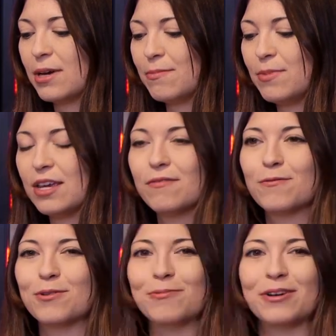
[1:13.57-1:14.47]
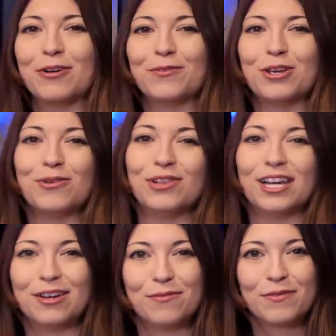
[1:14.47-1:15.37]
might be for wherever you
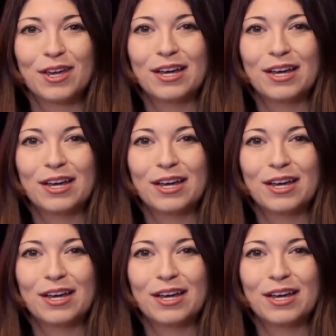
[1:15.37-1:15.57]
live.